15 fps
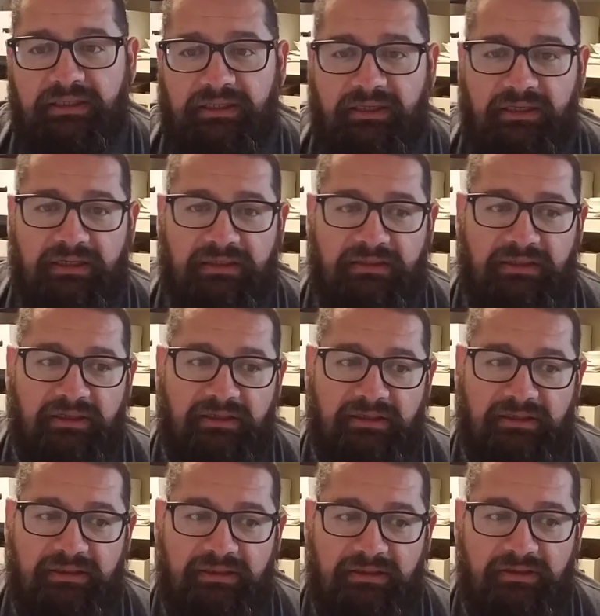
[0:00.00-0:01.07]
And,
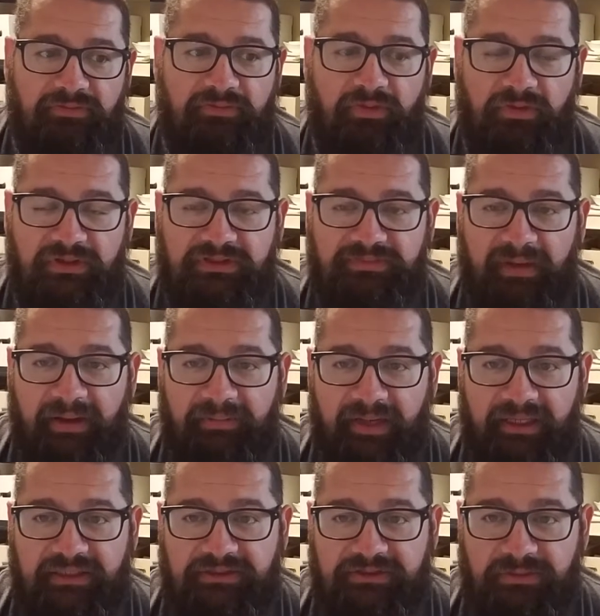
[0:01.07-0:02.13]
of course,
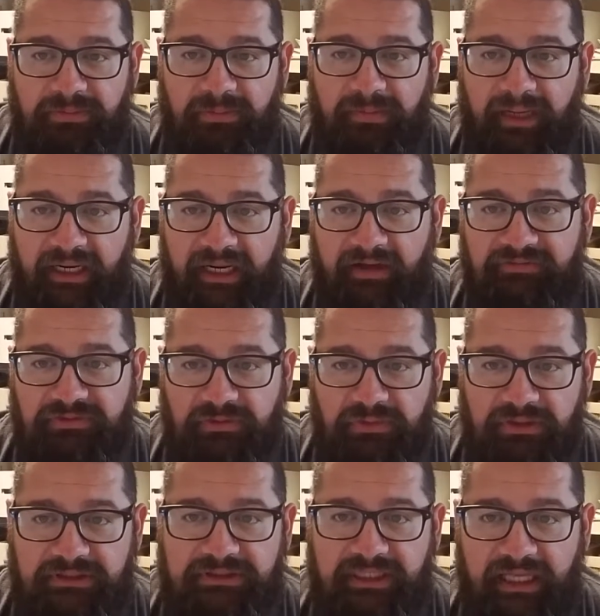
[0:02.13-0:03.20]
Batman and Superman have to
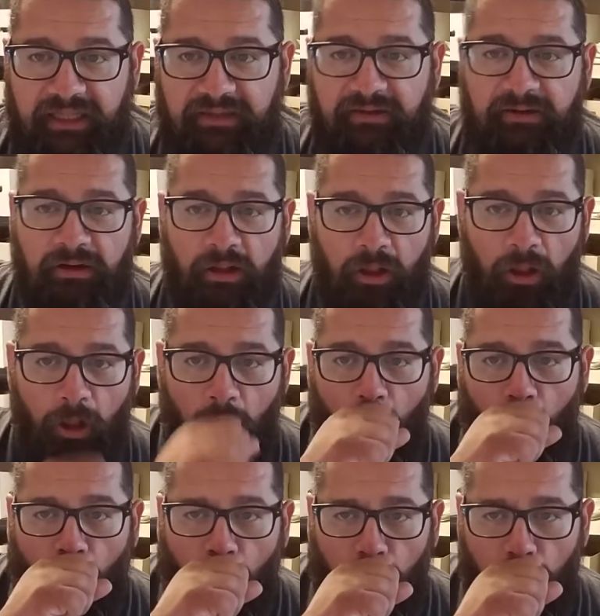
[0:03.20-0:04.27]
work together
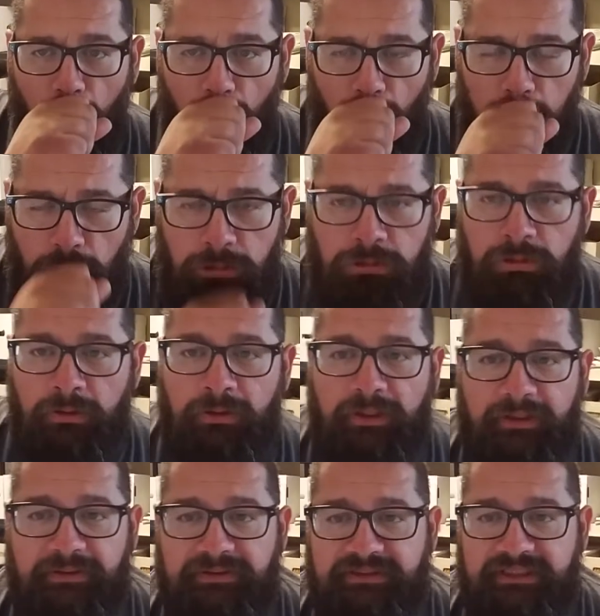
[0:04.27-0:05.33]

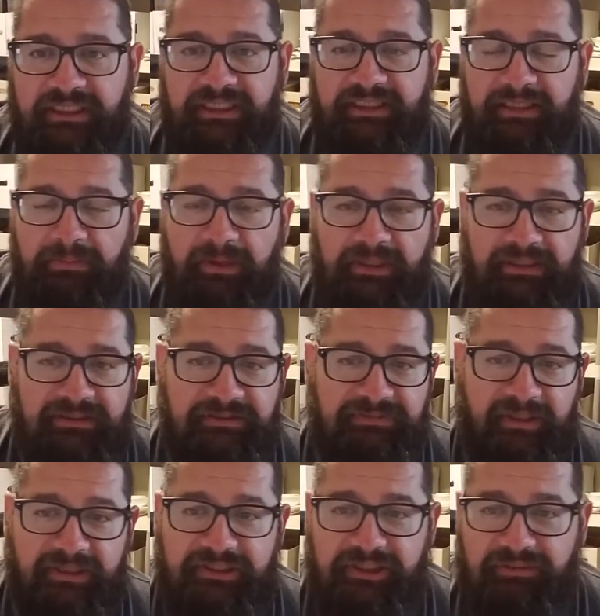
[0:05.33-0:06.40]
to get them on a
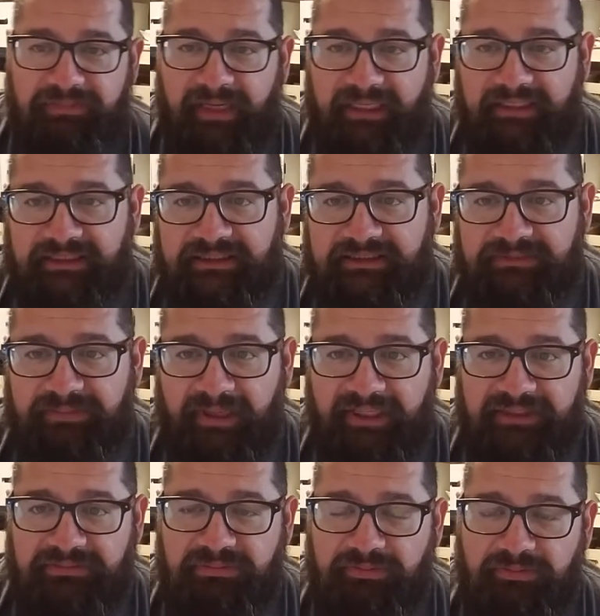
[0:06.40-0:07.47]
spaceship back into
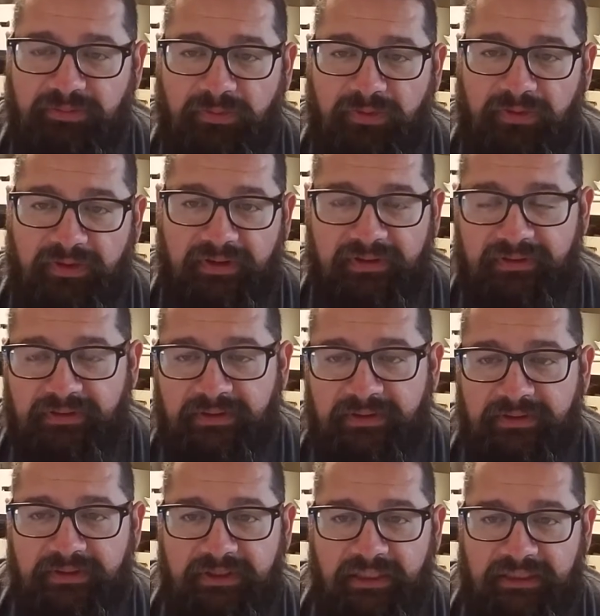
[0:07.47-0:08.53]
space before
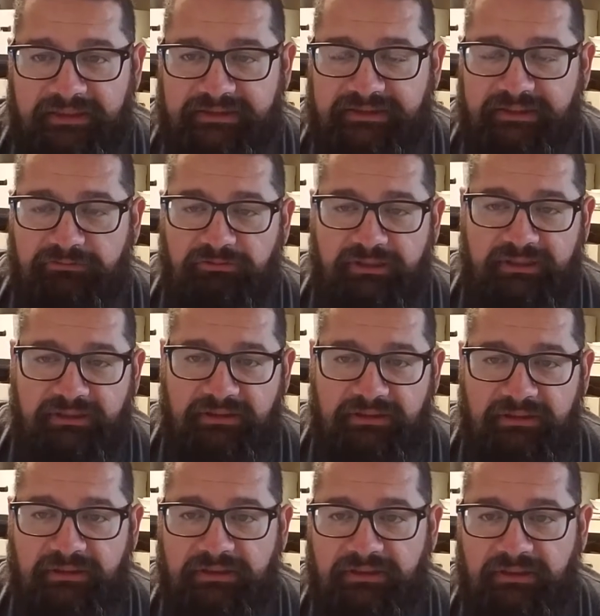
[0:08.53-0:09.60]
a secret
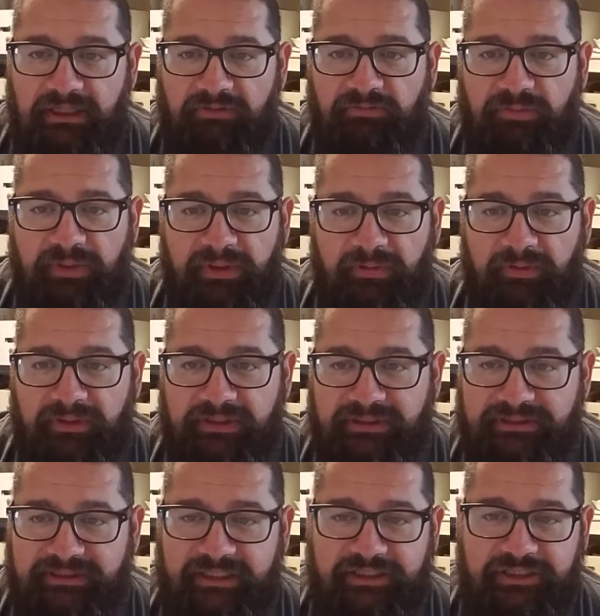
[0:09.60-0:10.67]
government
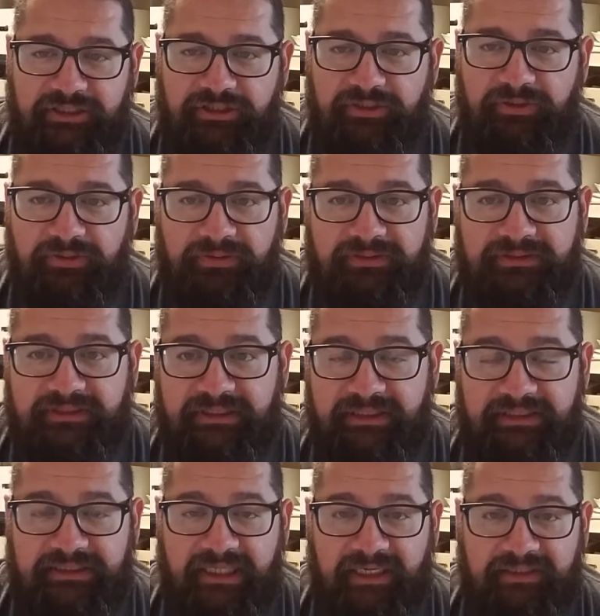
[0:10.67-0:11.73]
organization nukes the
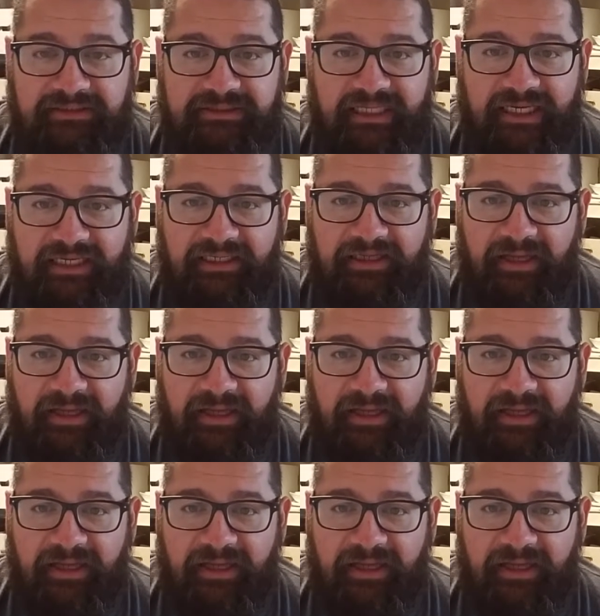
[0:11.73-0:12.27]
entire site.